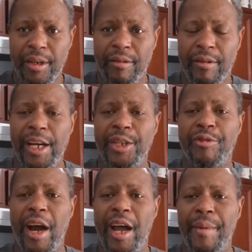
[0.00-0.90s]
right,
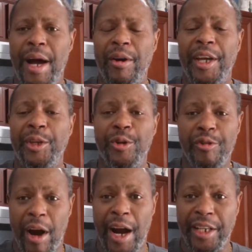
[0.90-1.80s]
dry them out and you
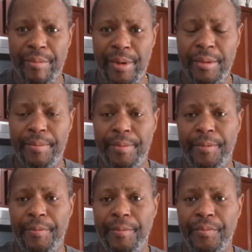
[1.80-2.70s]
grind them up,
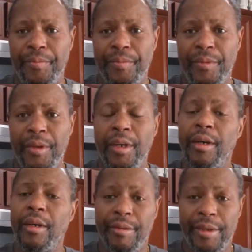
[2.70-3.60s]

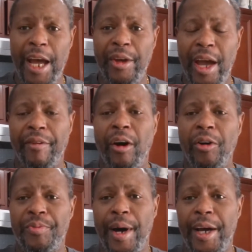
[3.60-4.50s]
now you have
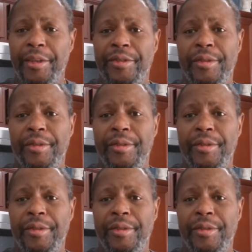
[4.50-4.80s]
allspice.